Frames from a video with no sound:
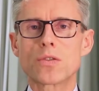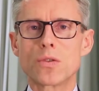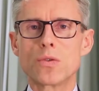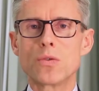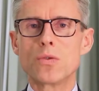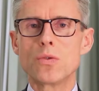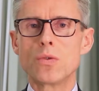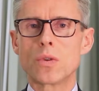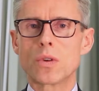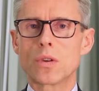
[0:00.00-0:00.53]

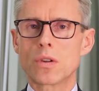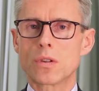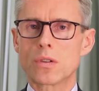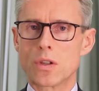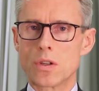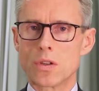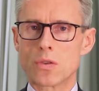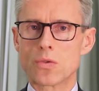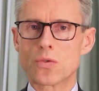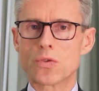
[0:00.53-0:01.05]
2
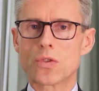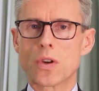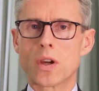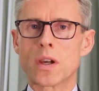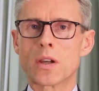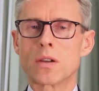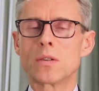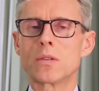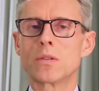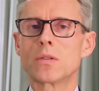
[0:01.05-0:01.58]
clinical
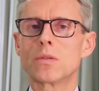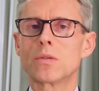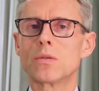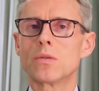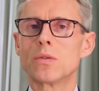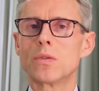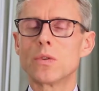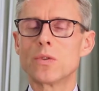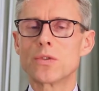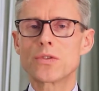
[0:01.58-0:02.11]
trial
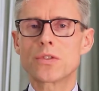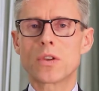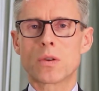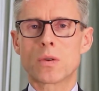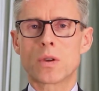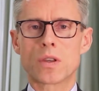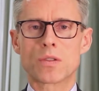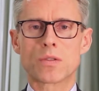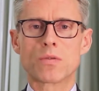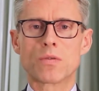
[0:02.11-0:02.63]

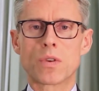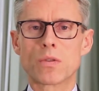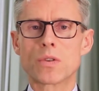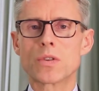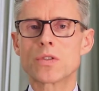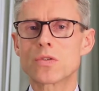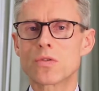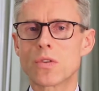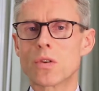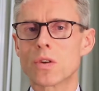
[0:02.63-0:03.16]
also has a
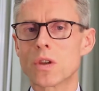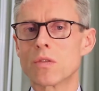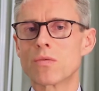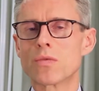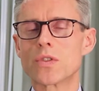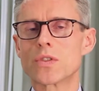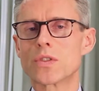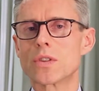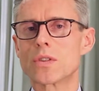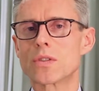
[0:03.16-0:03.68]
very strong
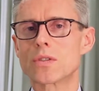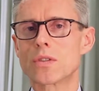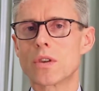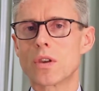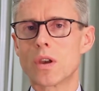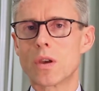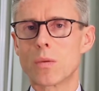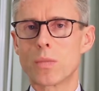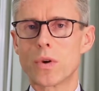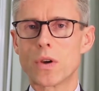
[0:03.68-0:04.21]
emphasis
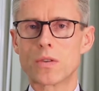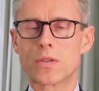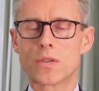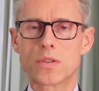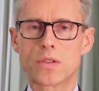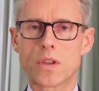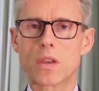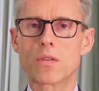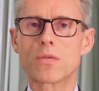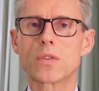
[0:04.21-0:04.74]
upon
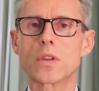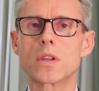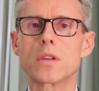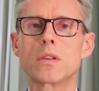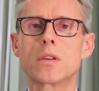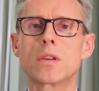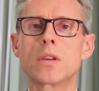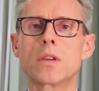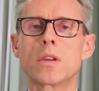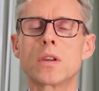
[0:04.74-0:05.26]
safety,
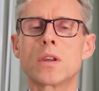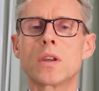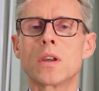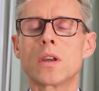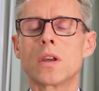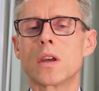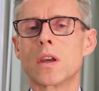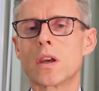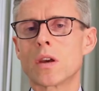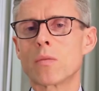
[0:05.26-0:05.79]

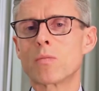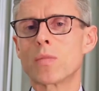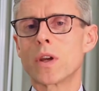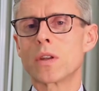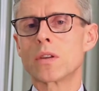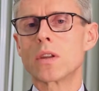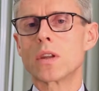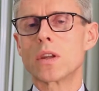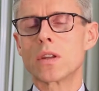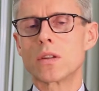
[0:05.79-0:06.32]

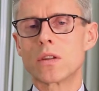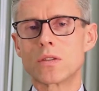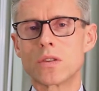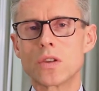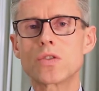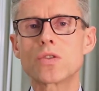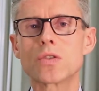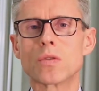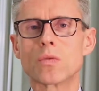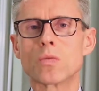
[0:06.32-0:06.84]
but in
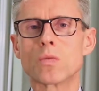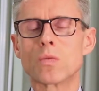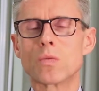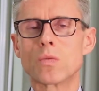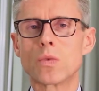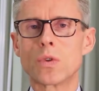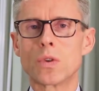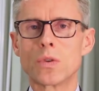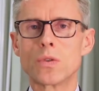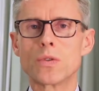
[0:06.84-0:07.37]
addition
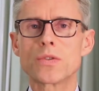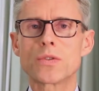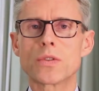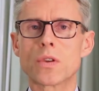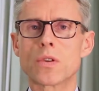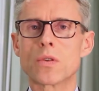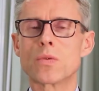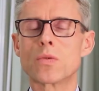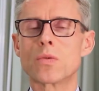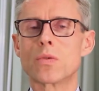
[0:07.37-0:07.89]
will
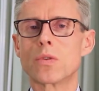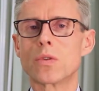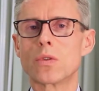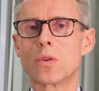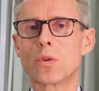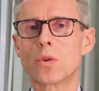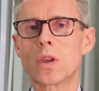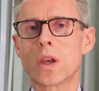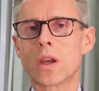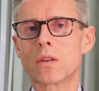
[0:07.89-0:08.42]
also
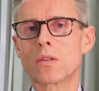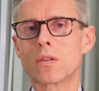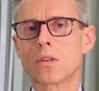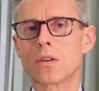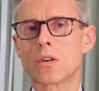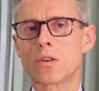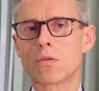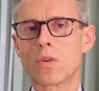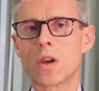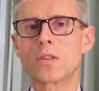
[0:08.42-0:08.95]
look at
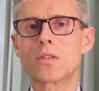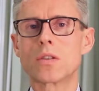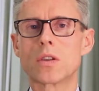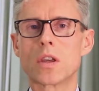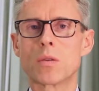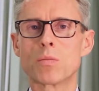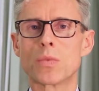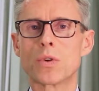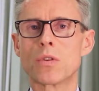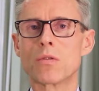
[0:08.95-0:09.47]
a greater
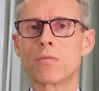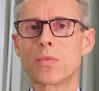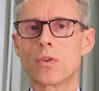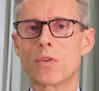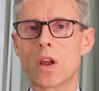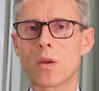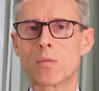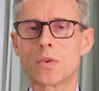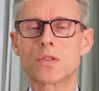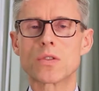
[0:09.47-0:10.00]
number of
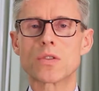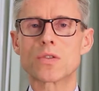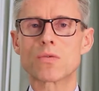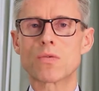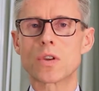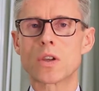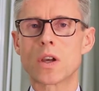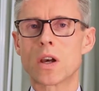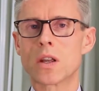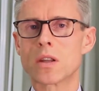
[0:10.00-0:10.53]

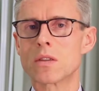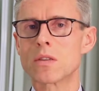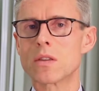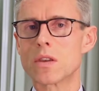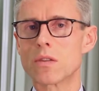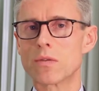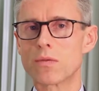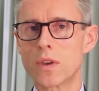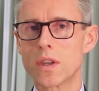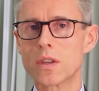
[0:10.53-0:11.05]
parameters regarding
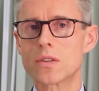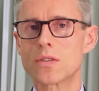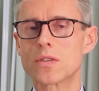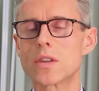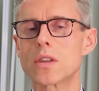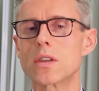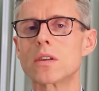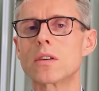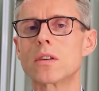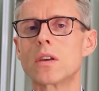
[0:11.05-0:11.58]
the
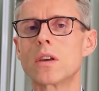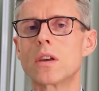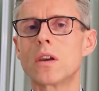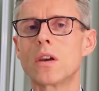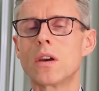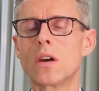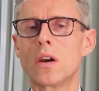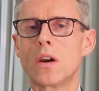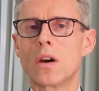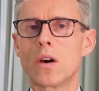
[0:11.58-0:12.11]
efficacy
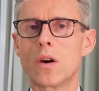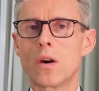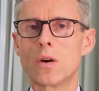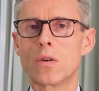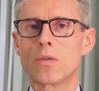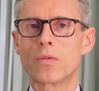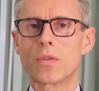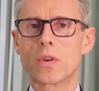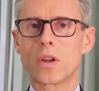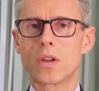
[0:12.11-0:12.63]

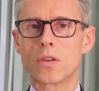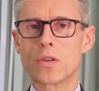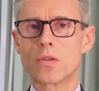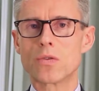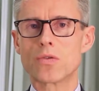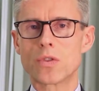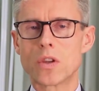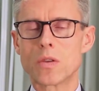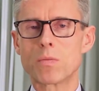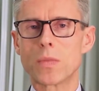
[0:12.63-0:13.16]
of a new
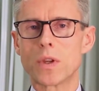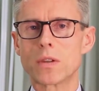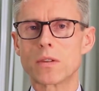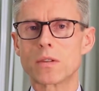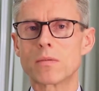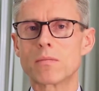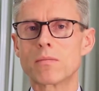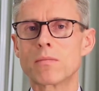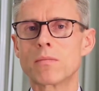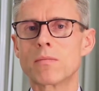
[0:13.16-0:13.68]

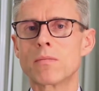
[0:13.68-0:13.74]
treatment.